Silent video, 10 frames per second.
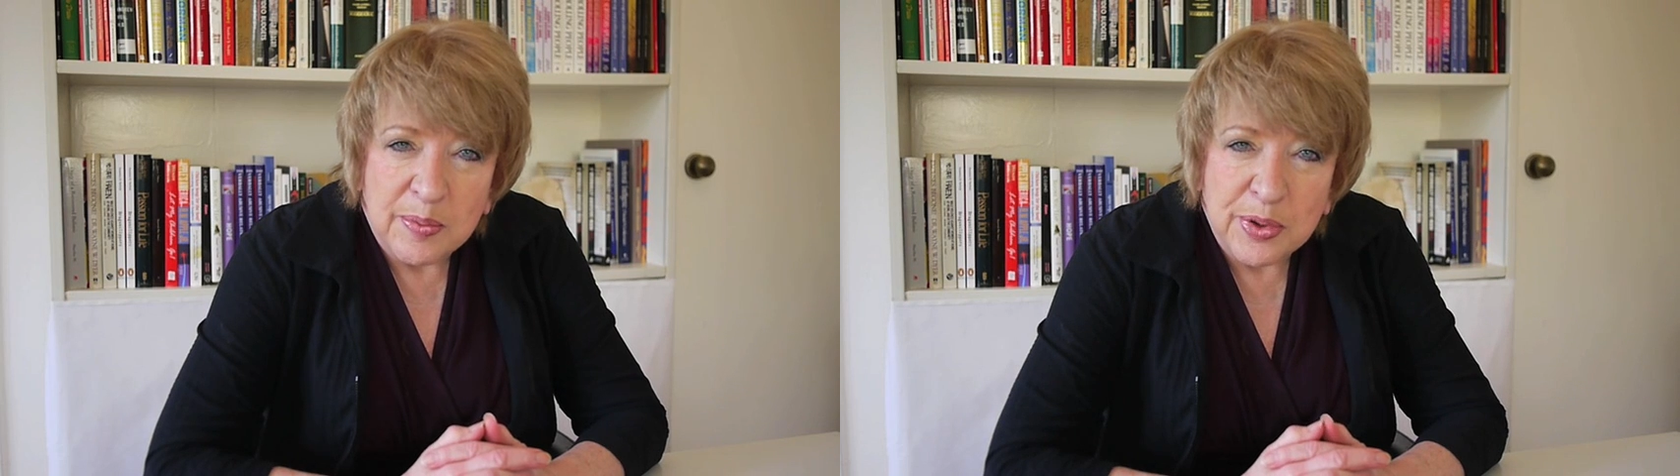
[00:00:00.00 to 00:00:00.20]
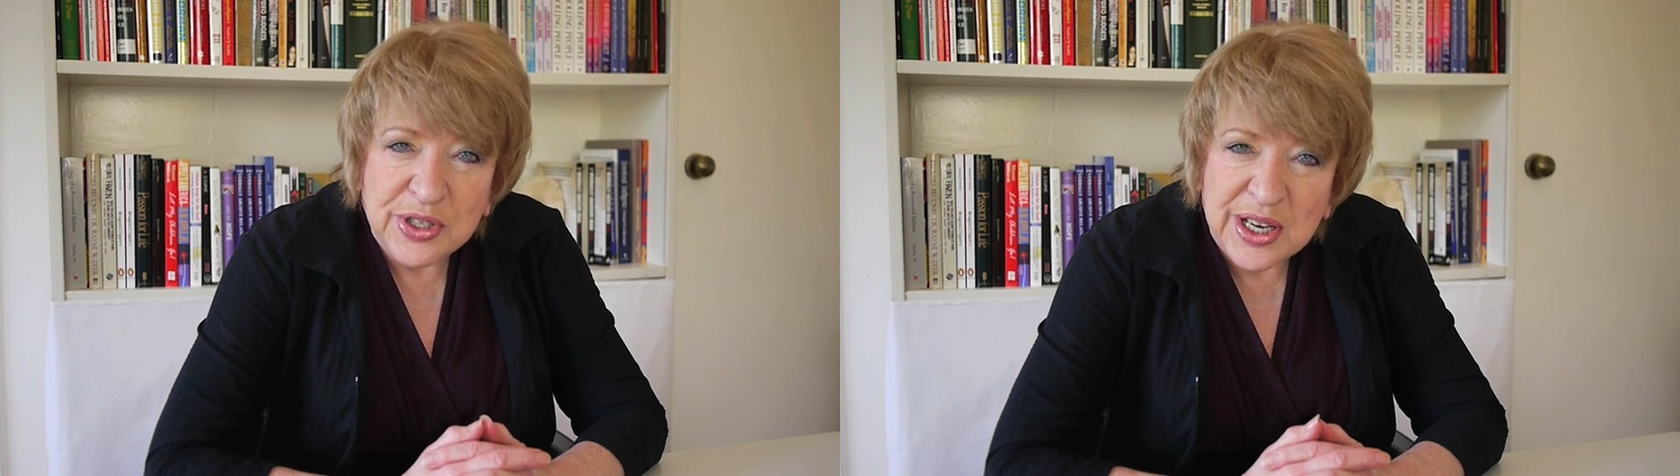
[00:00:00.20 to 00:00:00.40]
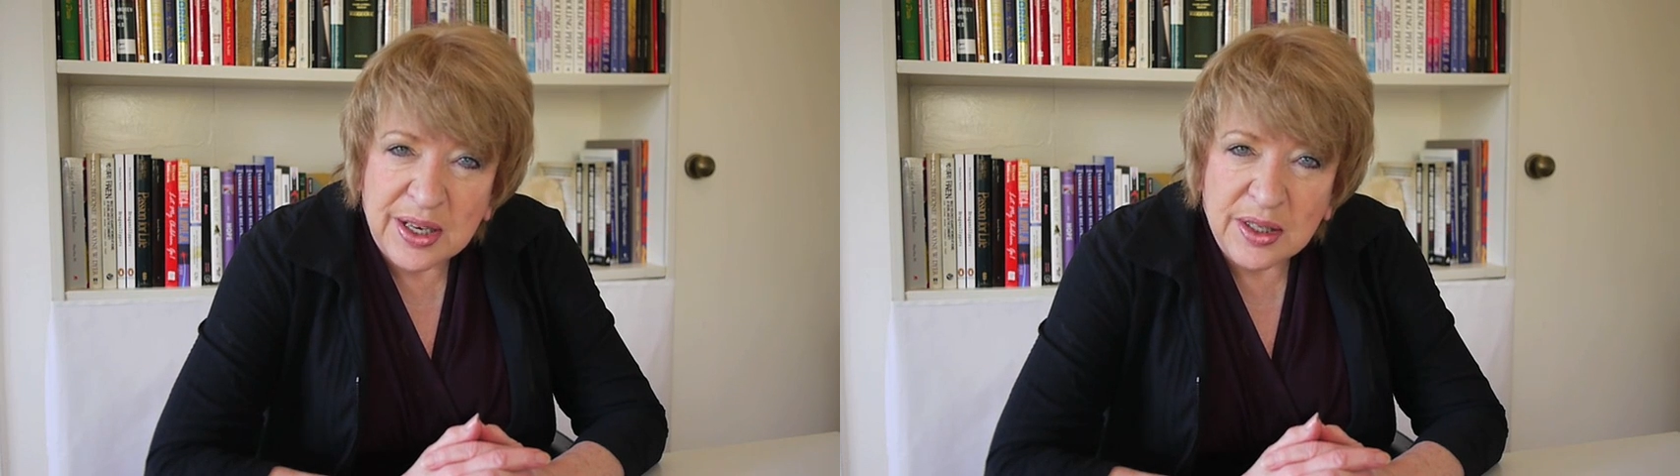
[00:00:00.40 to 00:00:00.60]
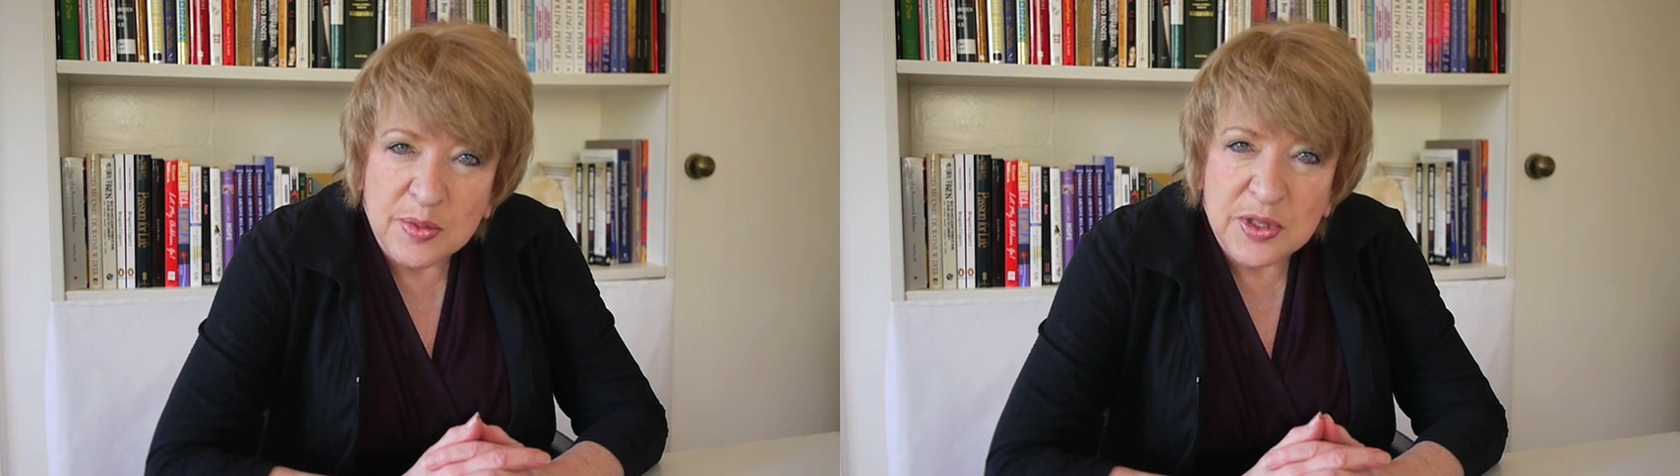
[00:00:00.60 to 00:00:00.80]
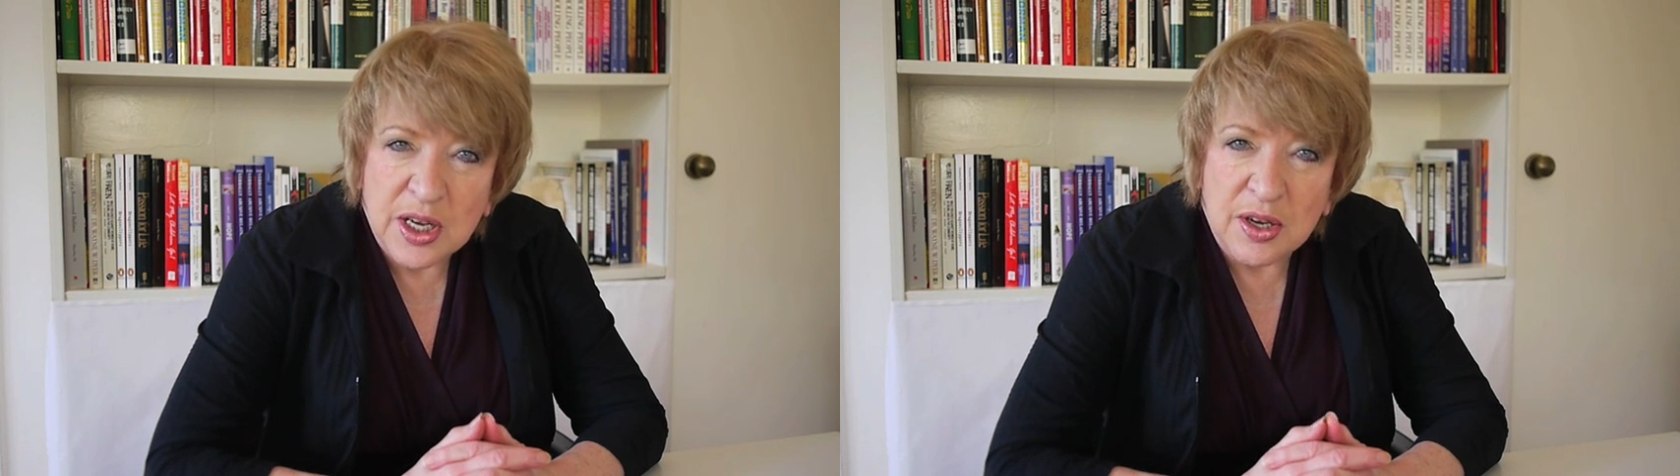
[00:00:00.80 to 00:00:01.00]
protect
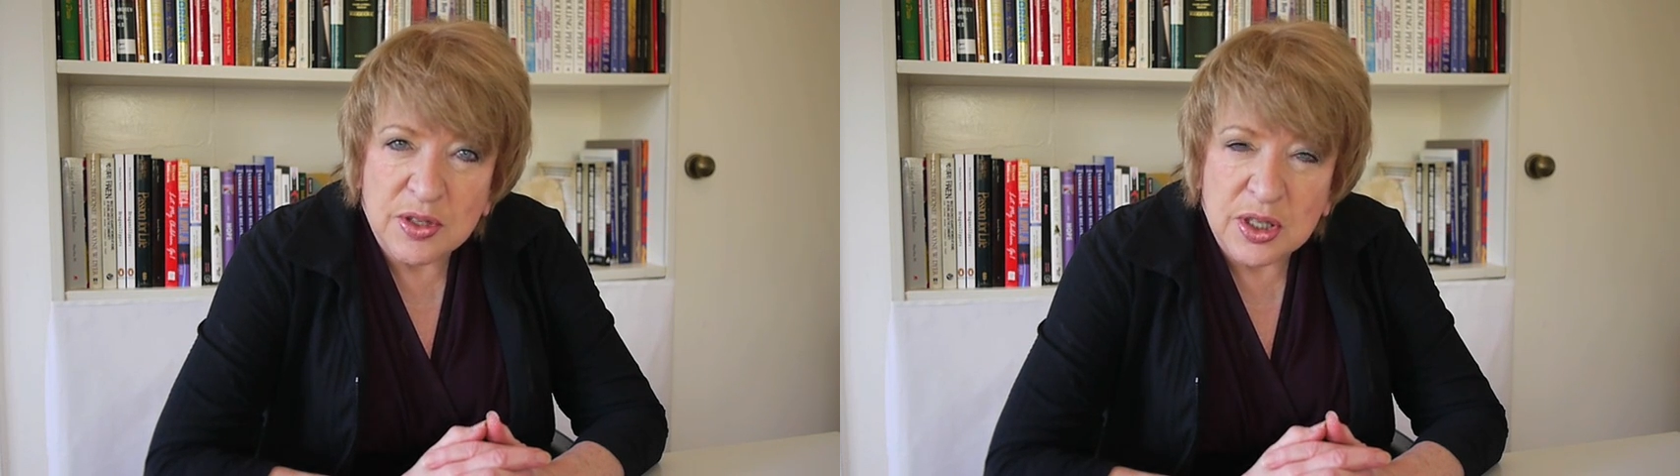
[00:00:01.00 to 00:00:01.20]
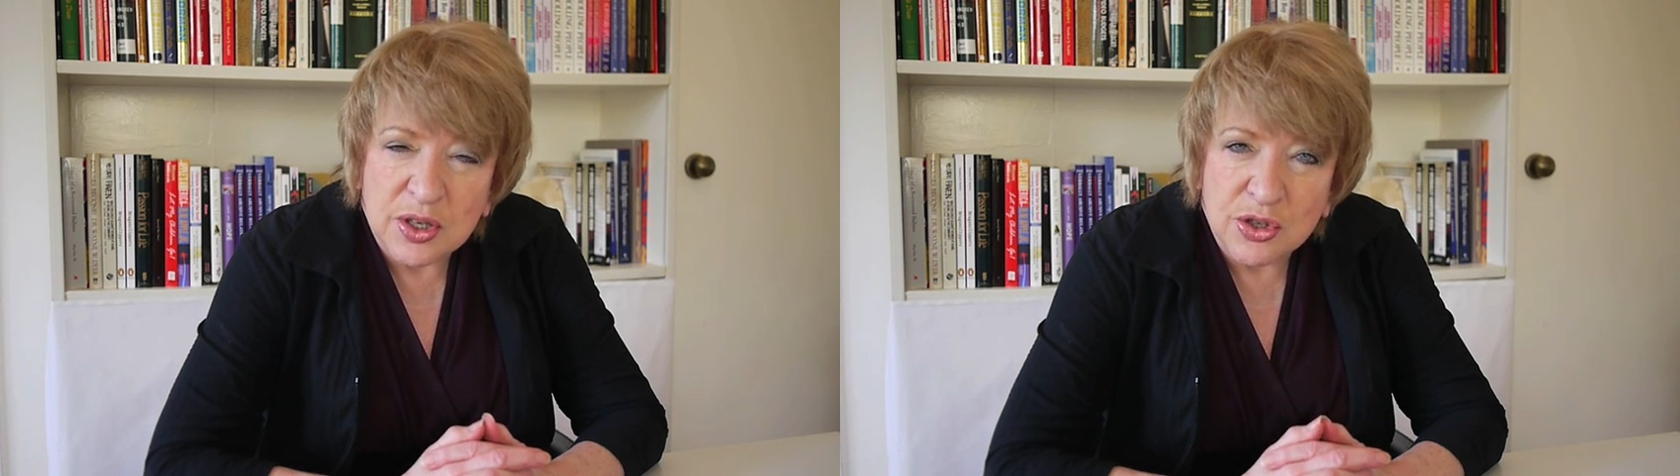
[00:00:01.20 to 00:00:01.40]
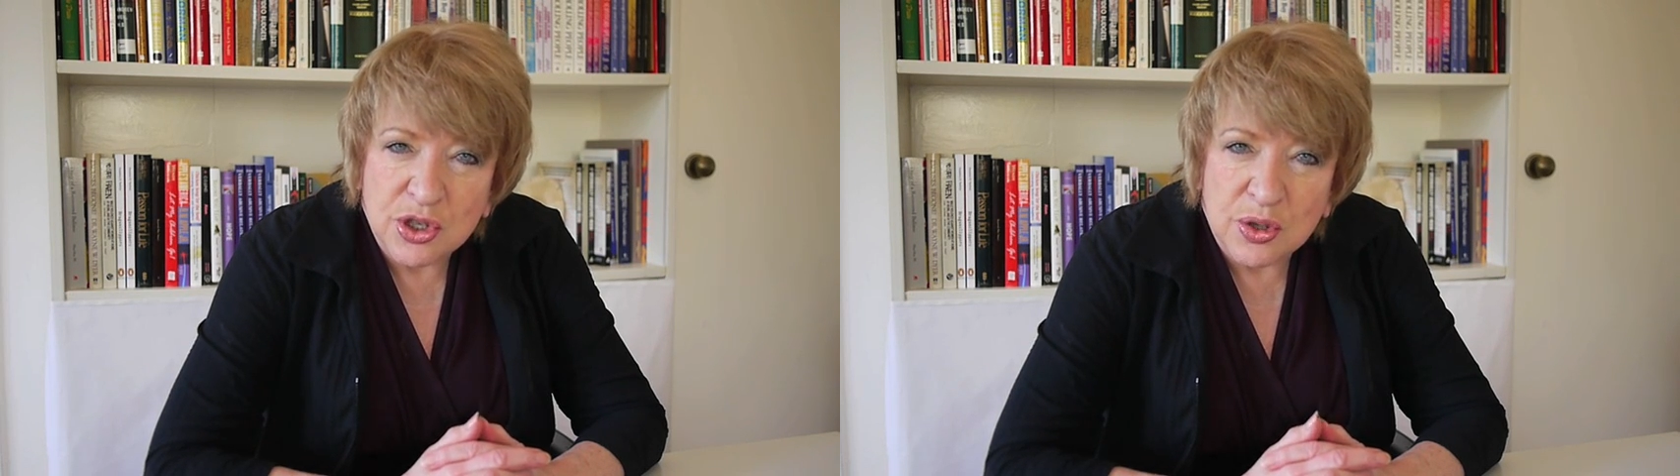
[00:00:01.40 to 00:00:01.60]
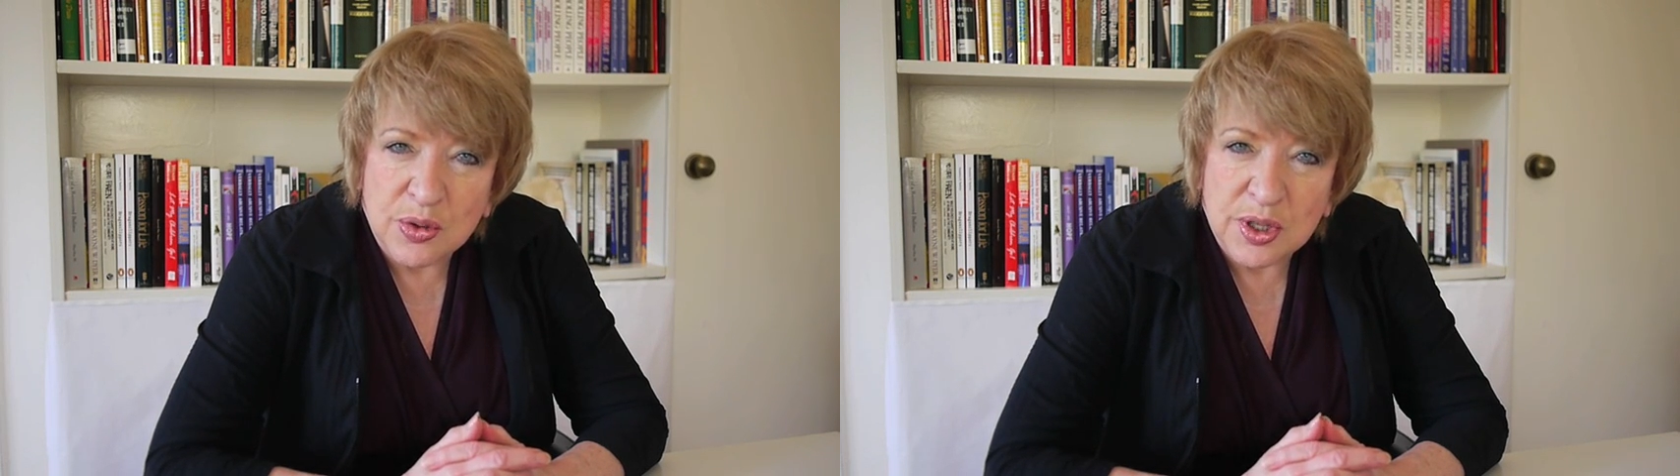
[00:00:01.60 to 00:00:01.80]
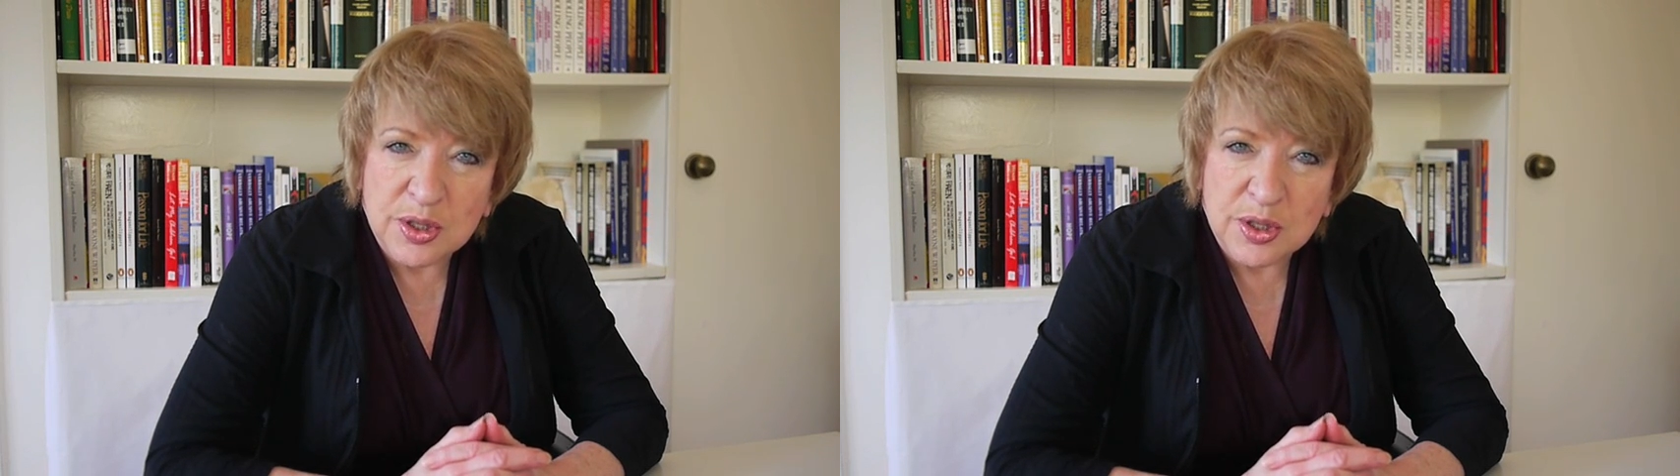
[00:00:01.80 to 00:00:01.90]
themselves and their children